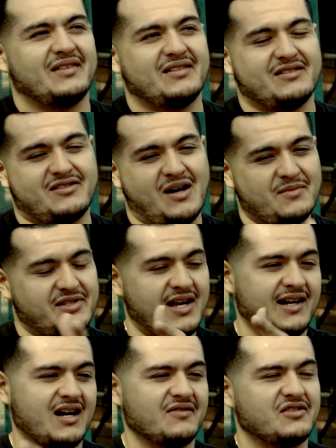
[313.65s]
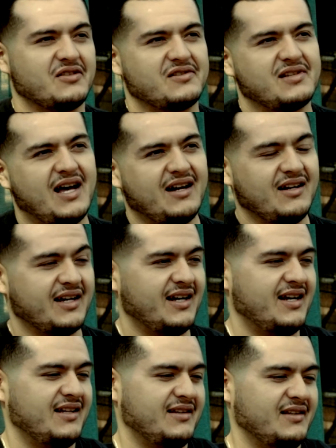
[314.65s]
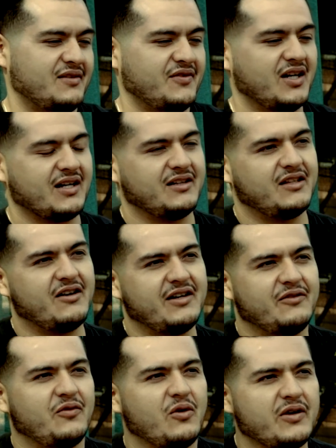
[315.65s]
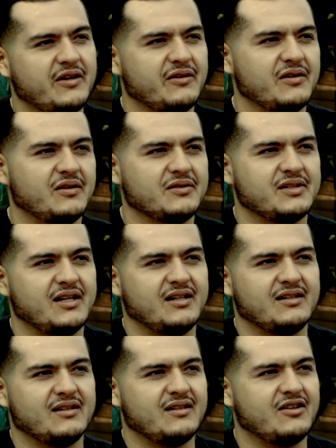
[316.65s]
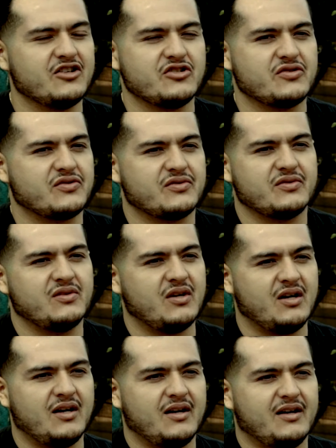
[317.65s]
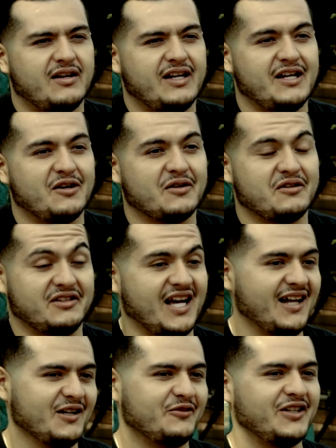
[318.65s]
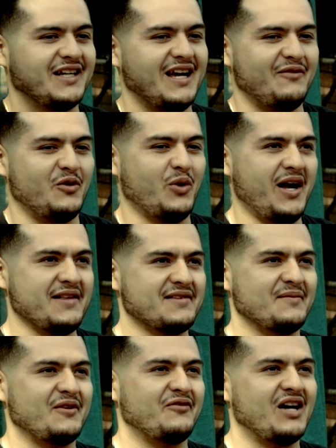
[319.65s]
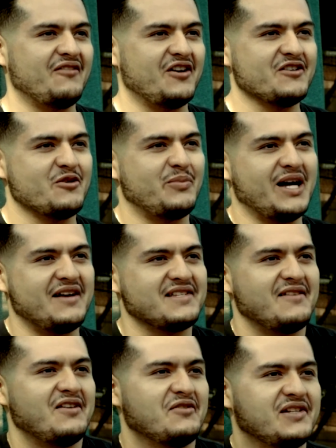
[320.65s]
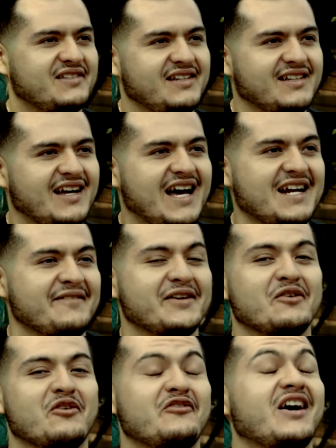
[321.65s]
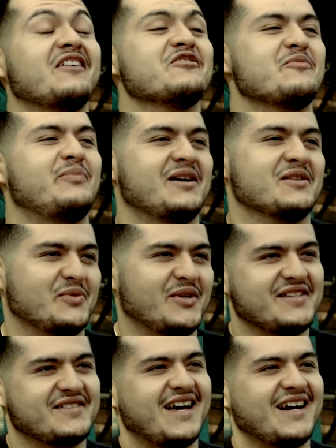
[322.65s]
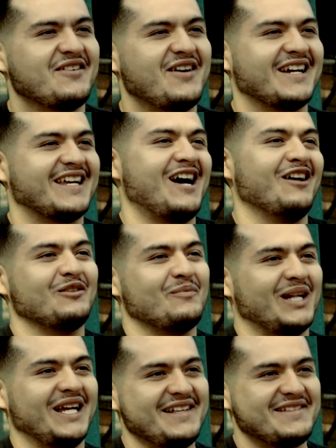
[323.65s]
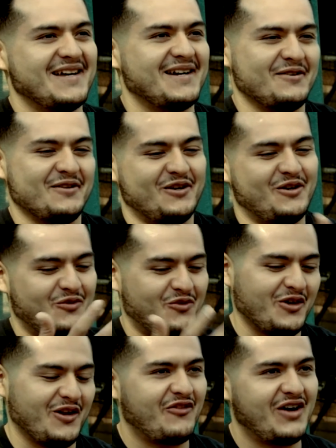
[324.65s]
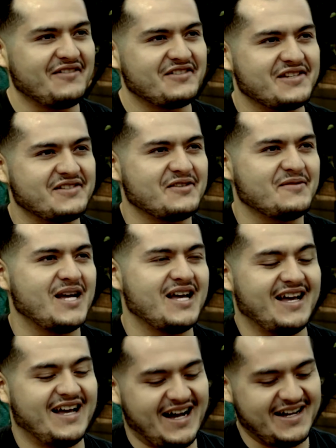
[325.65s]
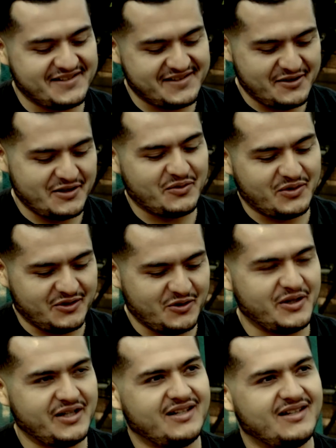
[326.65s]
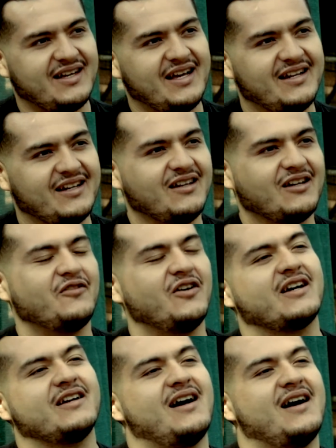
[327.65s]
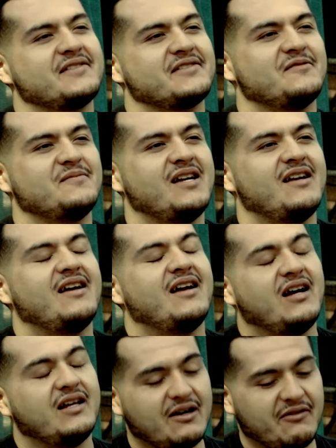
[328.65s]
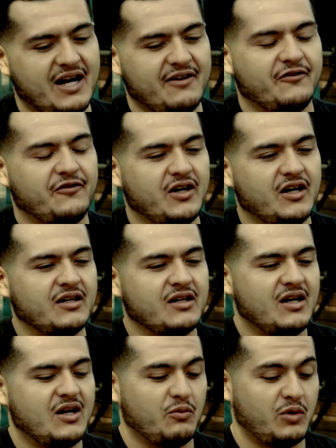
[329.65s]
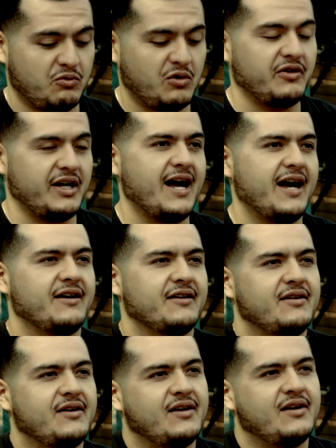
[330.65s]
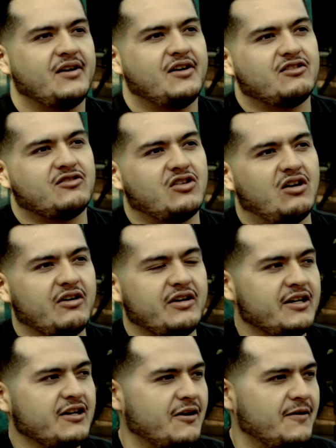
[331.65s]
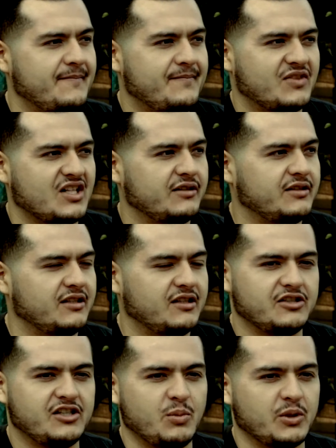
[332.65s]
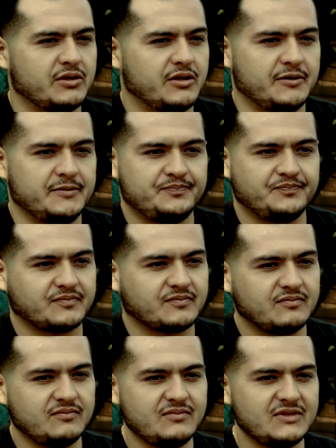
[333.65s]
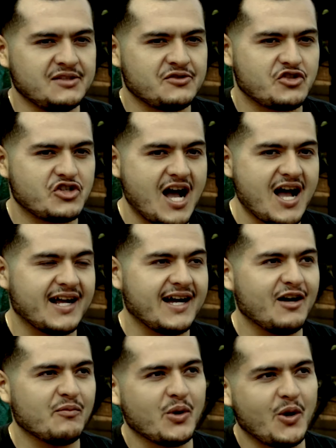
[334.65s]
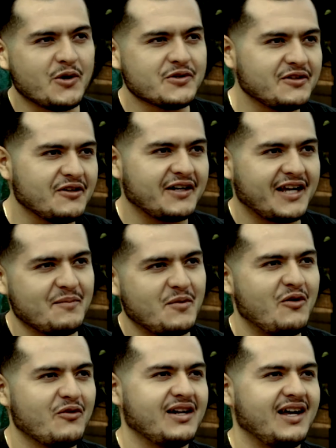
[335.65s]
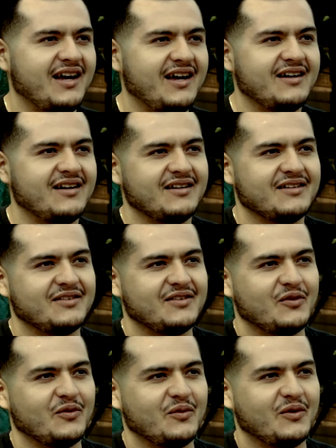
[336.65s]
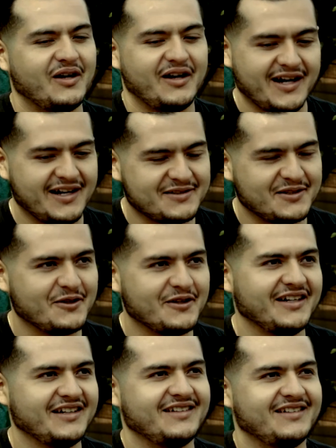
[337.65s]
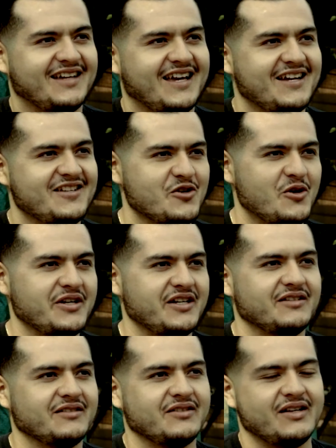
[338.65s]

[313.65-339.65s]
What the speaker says: So I'm standing off to the side looking at these fucking 30, 40-year-olds, and they're just, they're deadlifting heavy weights. I mean, 500 pounds. I've never seen that. I didn't even know what 500 pounds was. I didn't know how to count the plates. I didn't know the whole 45 system. I just knew they were doing it, and it looked fucking awesome, and they were having fun with what we had. So, I did the typical shy guy approach. I came over like, hey, what are you guys doing? Can I join you?